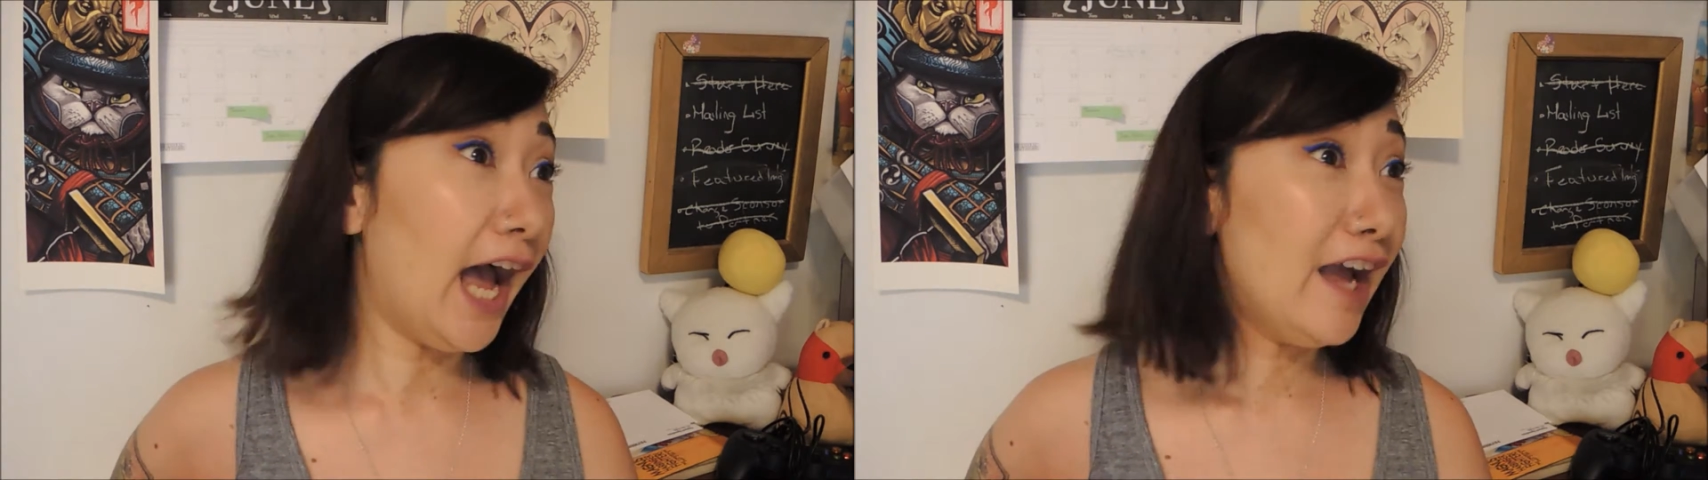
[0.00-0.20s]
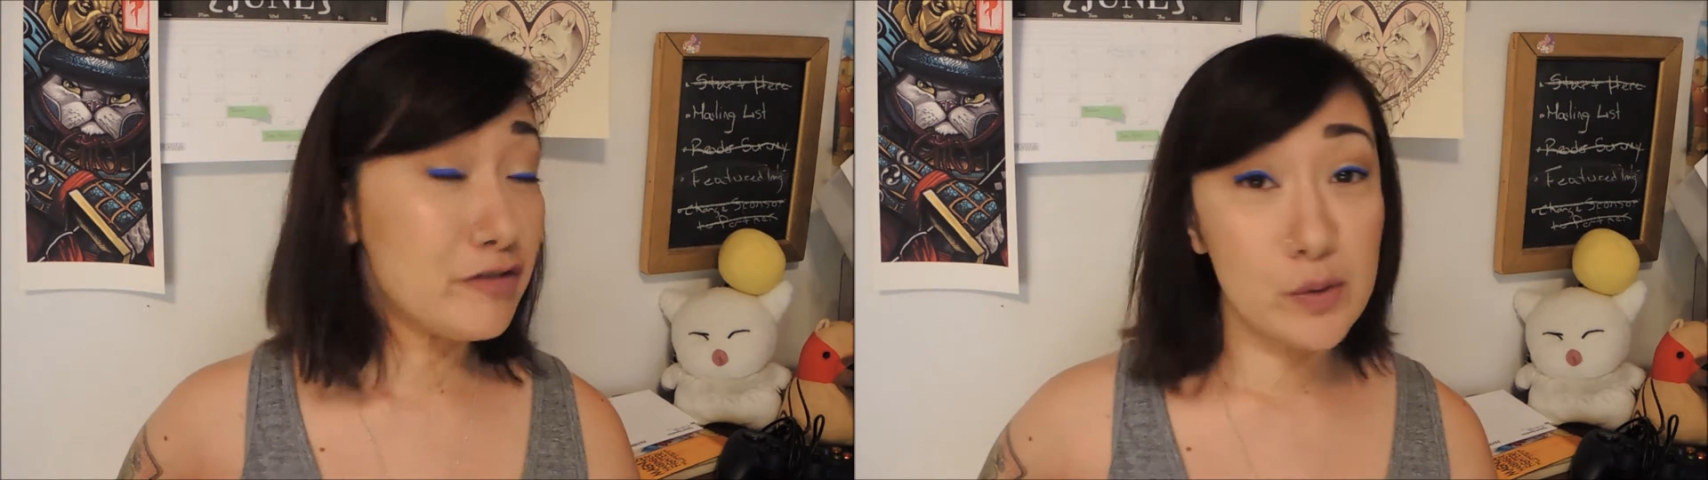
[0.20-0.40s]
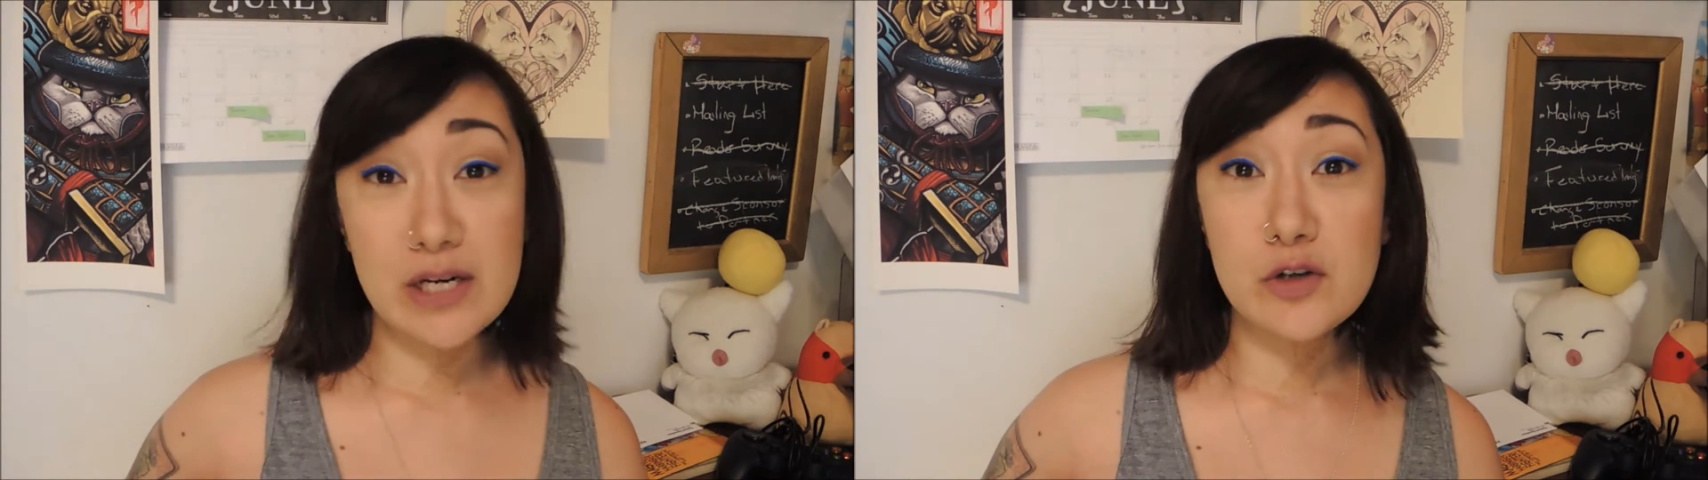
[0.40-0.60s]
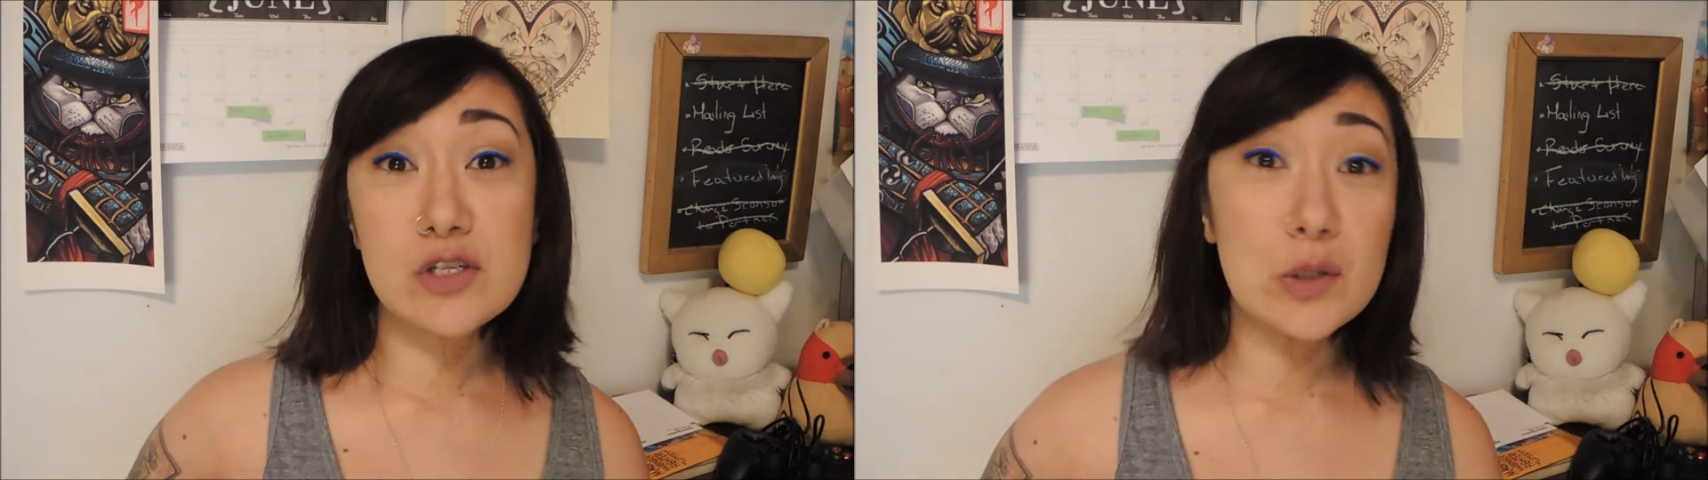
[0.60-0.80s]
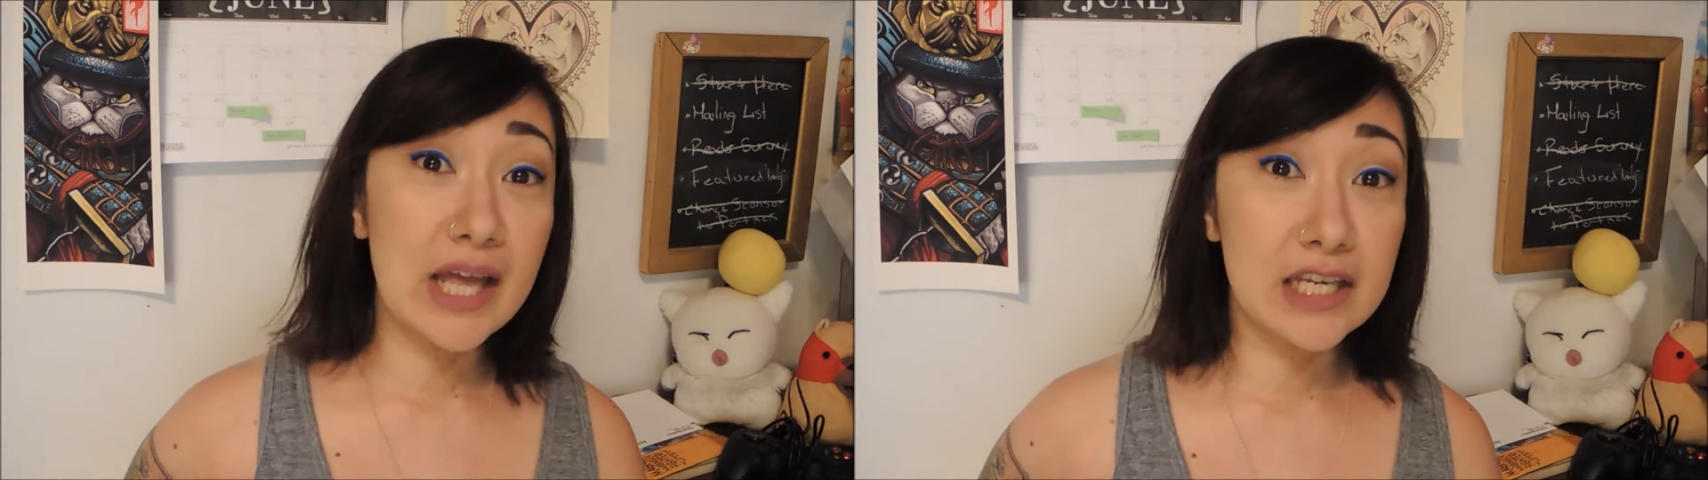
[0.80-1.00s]
Everyone
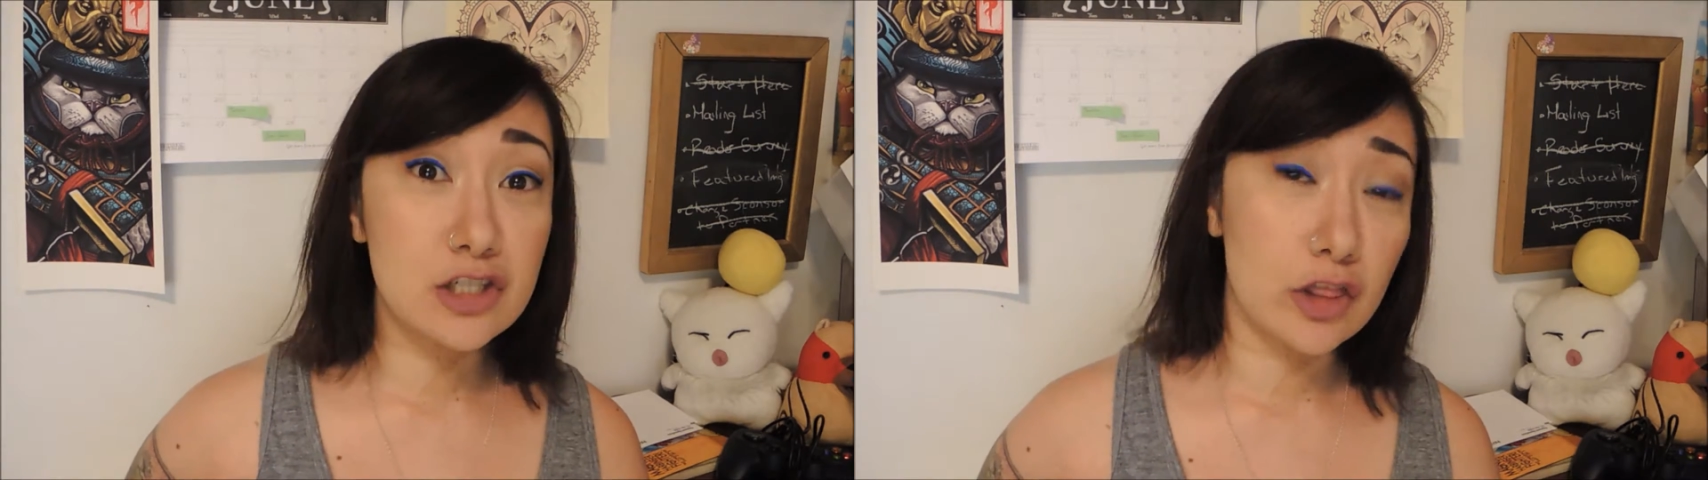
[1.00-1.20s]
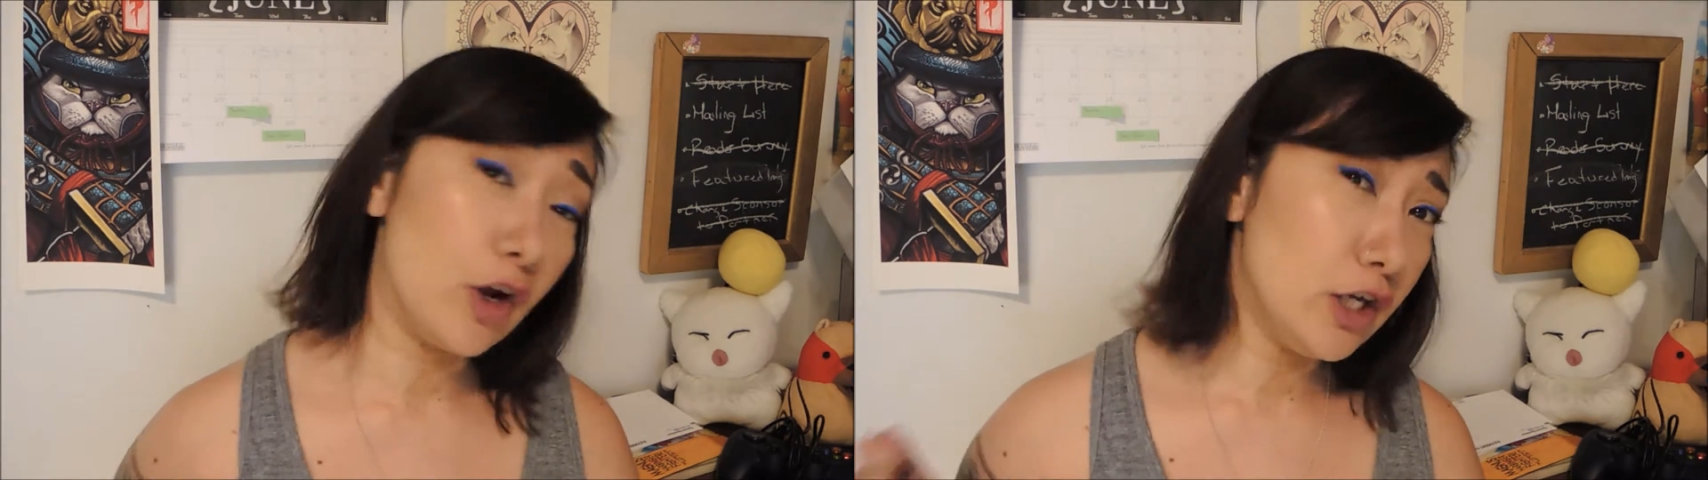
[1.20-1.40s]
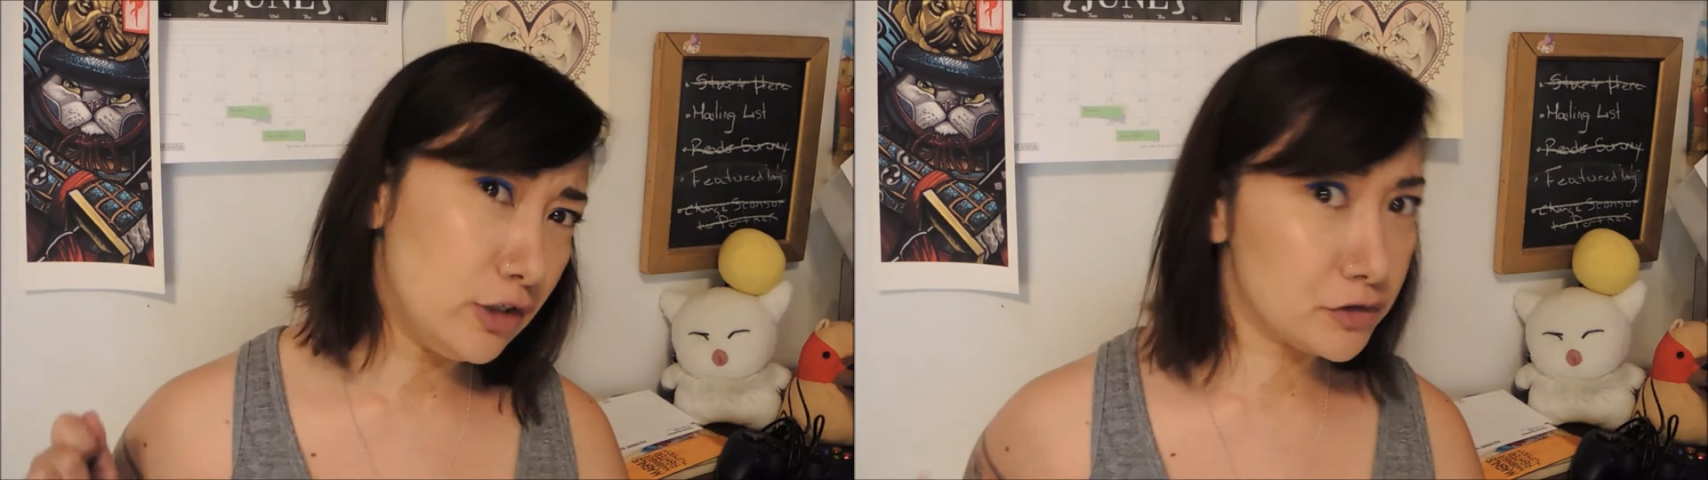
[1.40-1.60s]
knows you like each other.